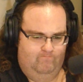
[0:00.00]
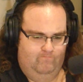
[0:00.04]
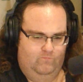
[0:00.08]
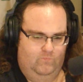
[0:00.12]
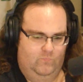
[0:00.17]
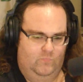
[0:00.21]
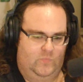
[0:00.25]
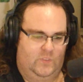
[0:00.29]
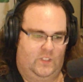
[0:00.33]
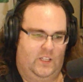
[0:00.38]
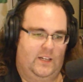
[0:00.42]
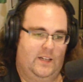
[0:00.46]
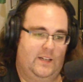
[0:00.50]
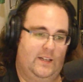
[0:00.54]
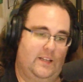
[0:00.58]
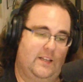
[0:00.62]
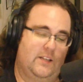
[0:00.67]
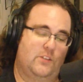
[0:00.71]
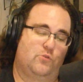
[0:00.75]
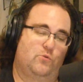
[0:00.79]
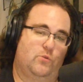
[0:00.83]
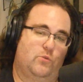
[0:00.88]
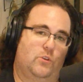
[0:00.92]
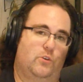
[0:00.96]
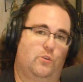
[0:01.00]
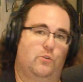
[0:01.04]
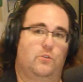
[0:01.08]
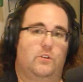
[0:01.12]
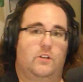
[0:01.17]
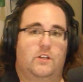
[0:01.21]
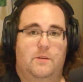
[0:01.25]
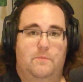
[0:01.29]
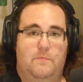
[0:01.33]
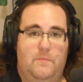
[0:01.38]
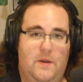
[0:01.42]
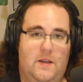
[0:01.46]
then he gets
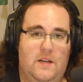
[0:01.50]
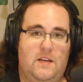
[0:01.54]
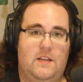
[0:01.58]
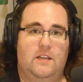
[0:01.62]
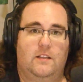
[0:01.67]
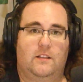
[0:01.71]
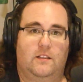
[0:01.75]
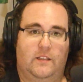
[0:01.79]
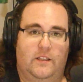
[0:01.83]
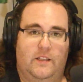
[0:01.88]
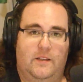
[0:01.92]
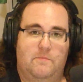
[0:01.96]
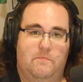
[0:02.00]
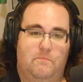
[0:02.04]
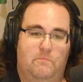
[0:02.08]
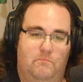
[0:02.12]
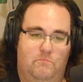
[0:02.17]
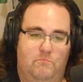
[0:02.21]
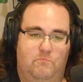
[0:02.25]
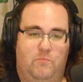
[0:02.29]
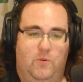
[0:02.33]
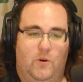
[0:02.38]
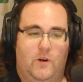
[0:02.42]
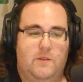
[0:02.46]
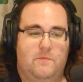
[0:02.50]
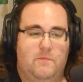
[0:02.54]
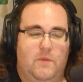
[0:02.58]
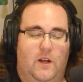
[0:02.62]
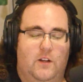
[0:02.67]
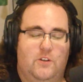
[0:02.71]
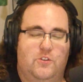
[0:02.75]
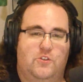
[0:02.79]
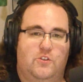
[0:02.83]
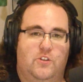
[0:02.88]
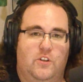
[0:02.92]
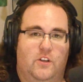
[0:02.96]
recruited immediately, pretty
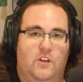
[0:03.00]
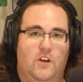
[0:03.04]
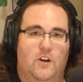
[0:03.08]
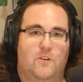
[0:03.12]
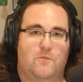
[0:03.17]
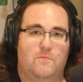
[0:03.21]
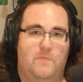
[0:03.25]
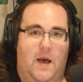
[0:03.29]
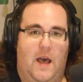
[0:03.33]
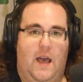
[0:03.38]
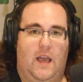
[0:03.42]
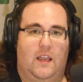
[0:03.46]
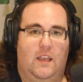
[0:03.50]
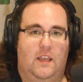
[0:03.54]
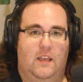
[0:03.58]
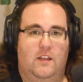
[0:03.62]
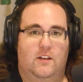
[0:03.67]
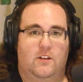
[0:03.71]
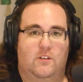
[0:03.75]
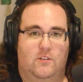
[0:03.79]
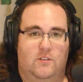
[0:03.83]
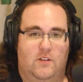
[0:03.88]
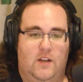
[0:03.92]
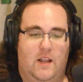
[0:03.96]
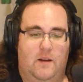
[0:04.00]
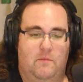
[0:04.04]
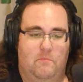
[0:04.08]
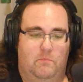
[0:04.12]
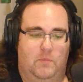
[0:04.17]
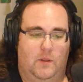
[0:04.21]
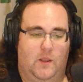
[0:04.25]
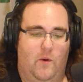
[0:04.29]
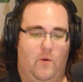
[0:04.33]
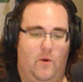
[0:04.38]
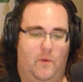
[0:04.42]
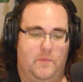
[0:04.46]
much, to go back and
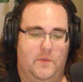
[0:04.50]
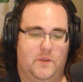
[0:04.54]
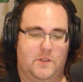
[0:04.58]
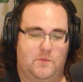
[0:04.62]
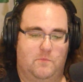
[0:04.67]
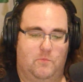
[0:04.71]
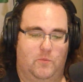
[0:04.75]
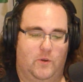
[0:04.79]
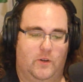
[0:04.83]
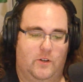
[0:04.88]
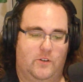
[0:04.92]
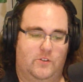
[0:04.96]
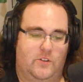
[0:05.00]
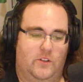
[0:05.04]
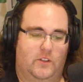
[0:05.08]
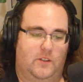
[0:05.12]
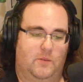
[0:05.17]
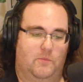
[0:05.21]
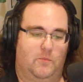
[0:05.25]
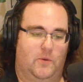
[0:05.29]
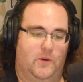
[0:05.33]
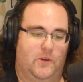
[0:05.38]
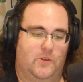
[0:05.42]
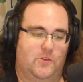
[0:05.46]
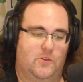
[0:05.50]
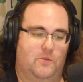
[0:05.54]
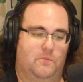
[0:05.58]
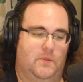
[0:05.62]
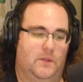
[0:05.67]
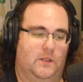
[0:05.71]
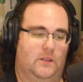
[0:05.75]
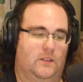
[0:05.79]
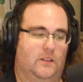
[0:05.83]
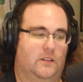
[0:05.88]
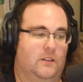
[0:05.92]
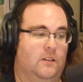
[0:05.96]
blow up this bridge that the British are building.